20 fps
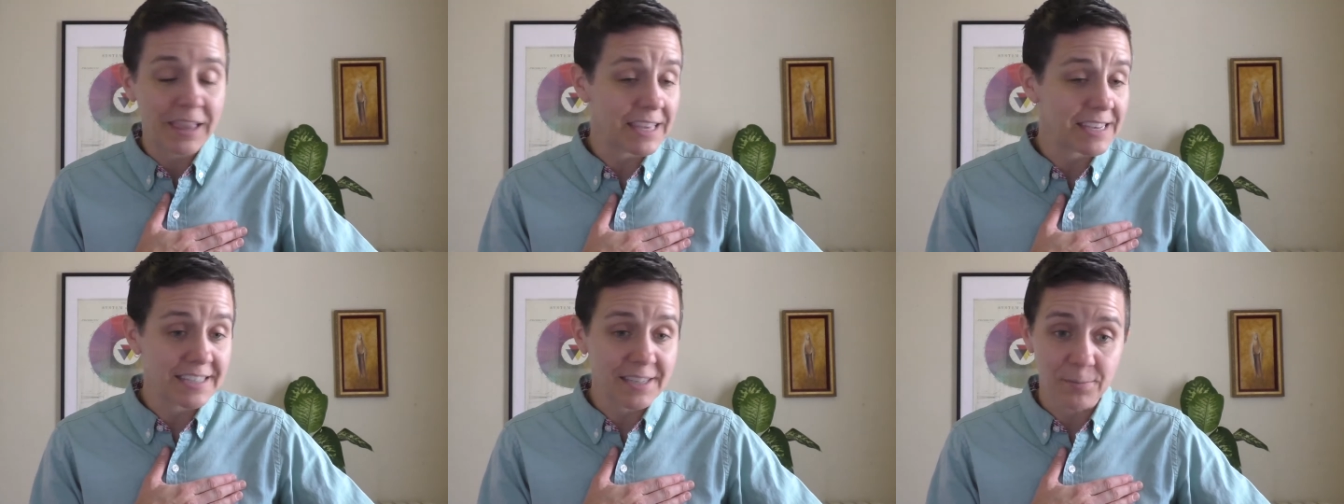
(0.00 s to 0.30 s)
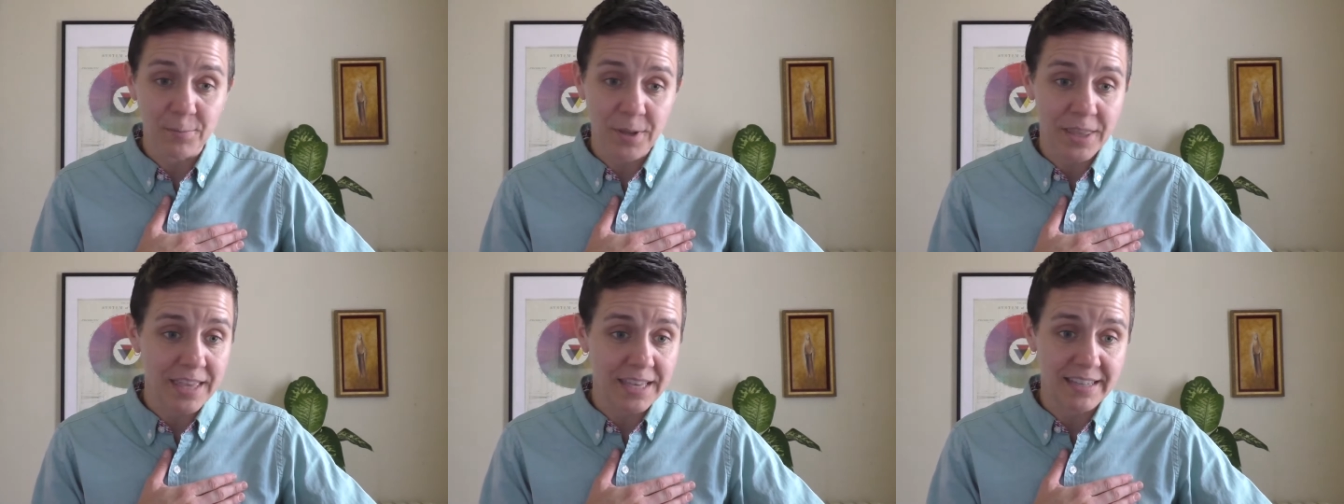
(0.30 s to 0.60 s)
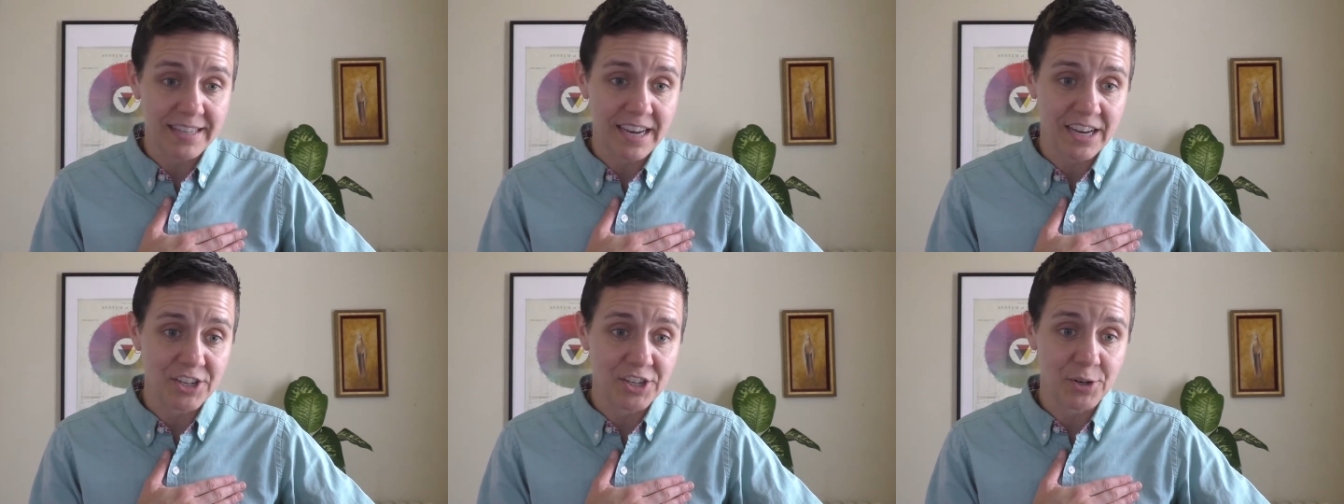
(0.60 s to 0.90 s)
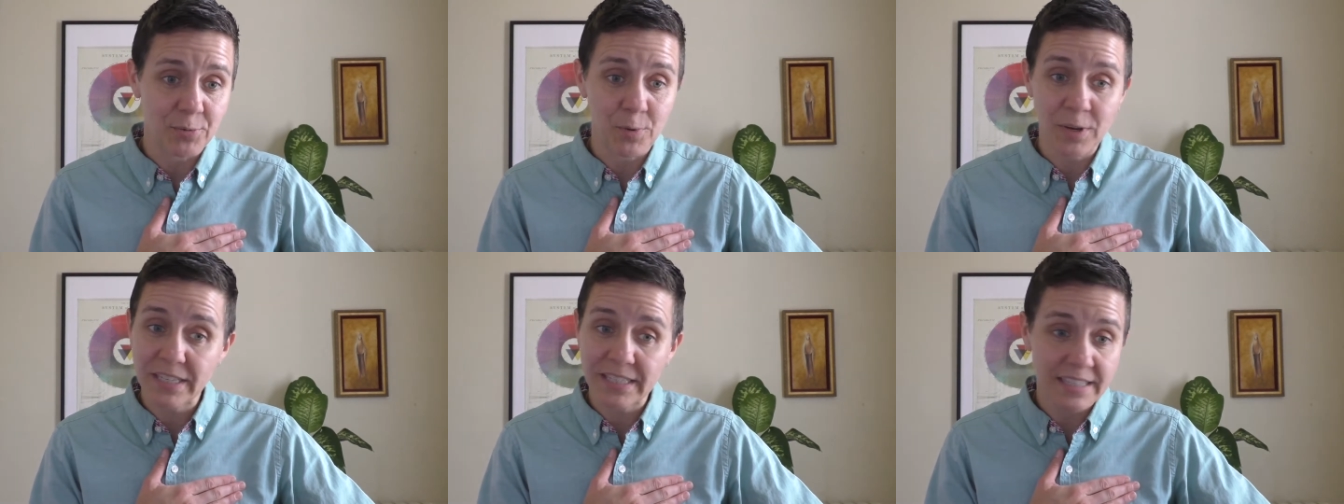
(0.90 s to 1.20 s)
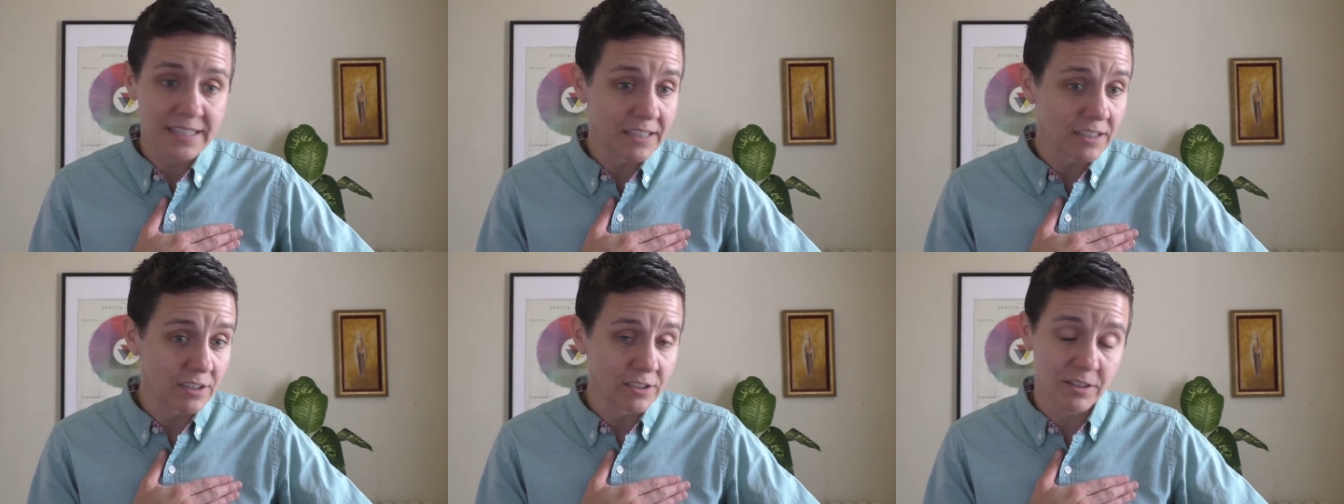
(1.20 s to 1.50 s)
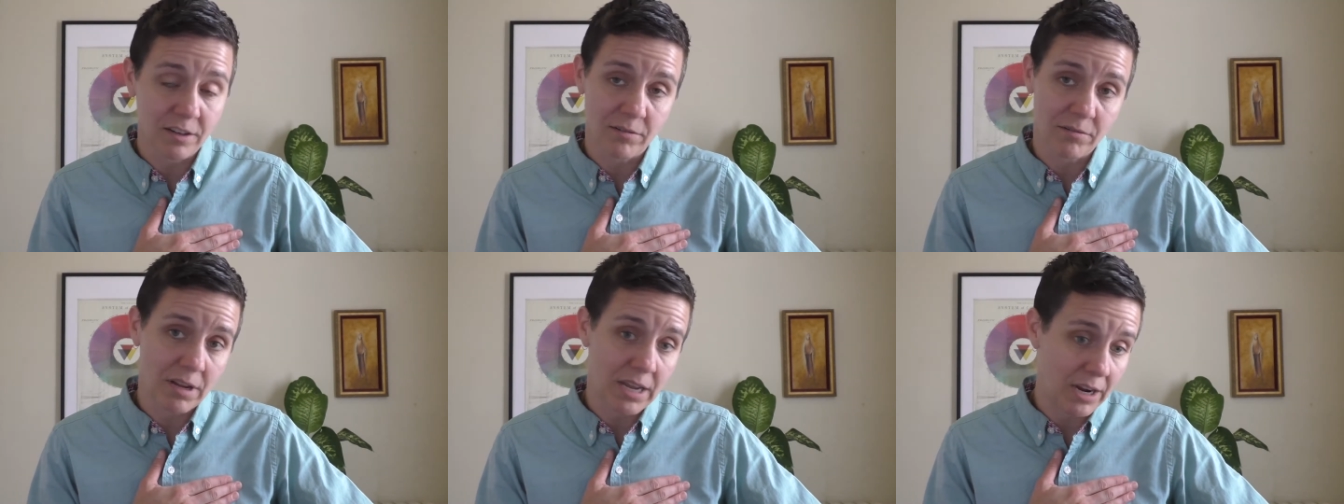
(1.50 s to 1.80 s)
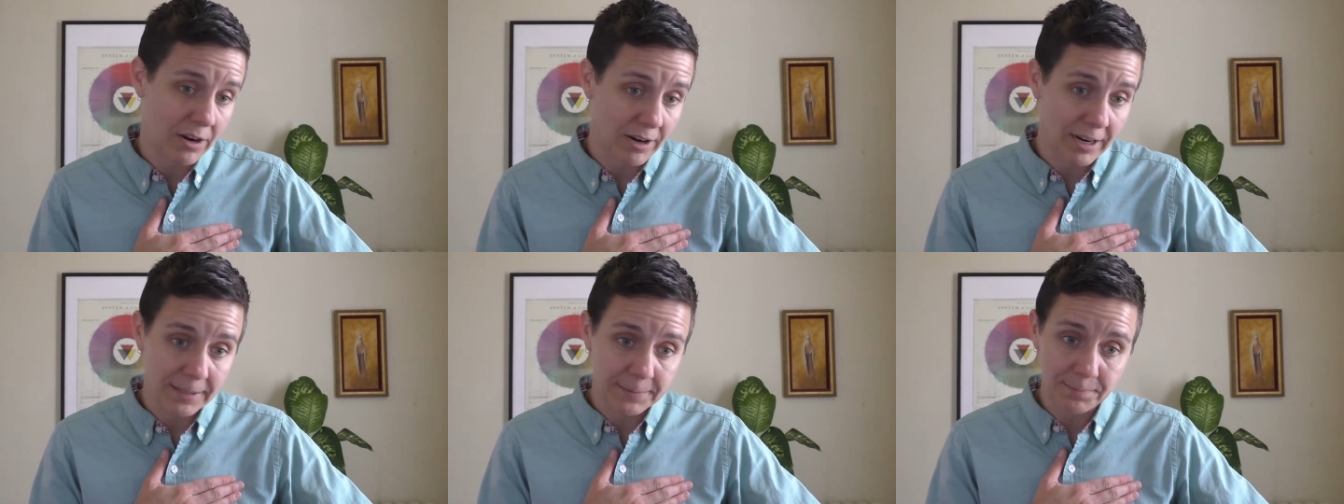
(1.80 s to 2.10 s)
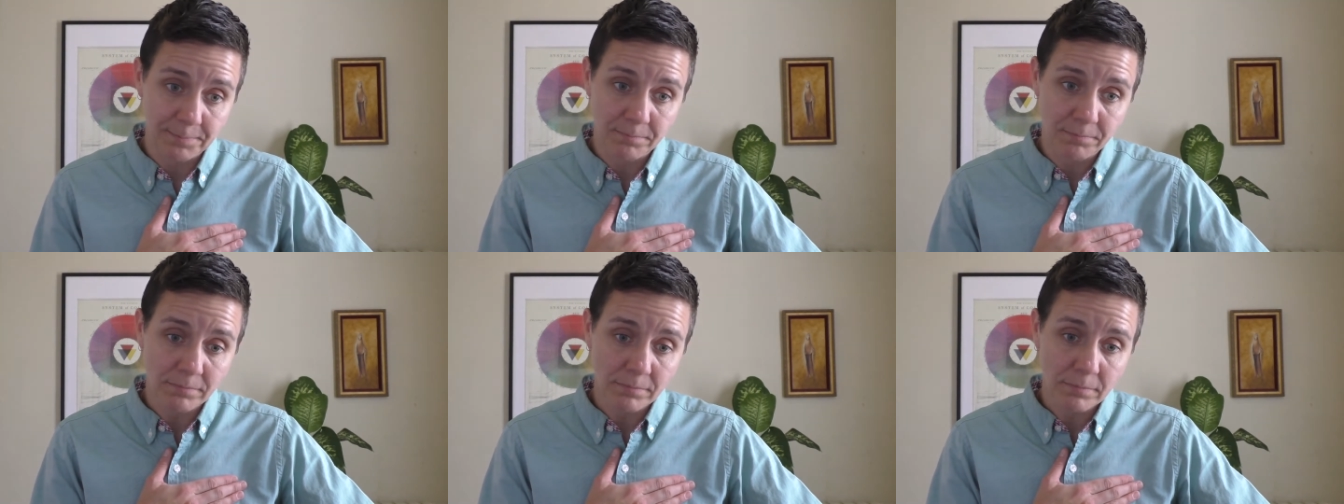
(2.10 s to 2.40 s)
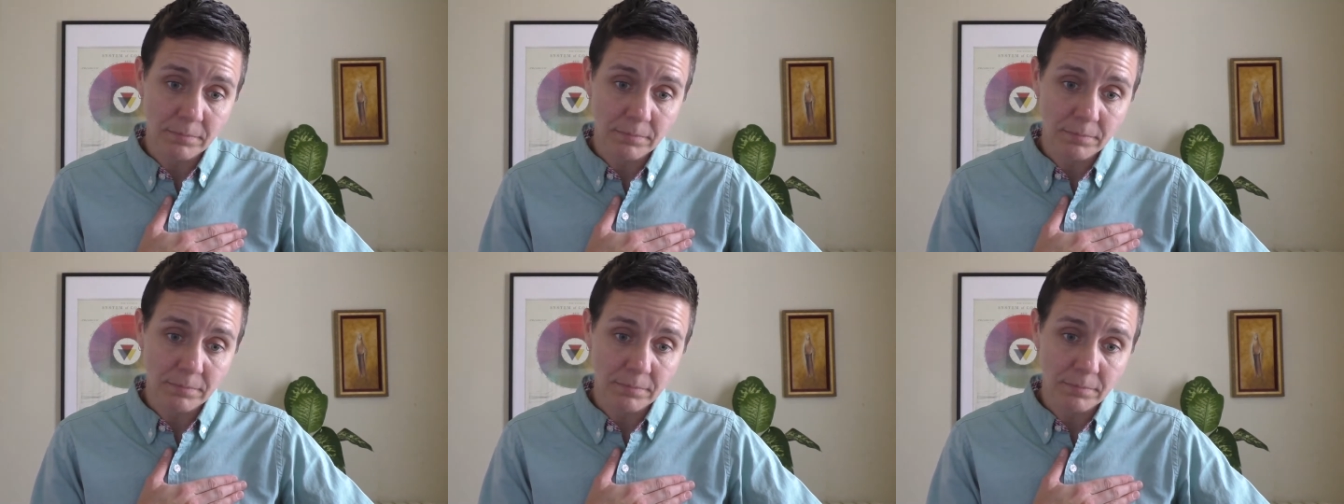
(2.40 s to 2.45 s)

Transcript: listen with intention, we still don't hear it.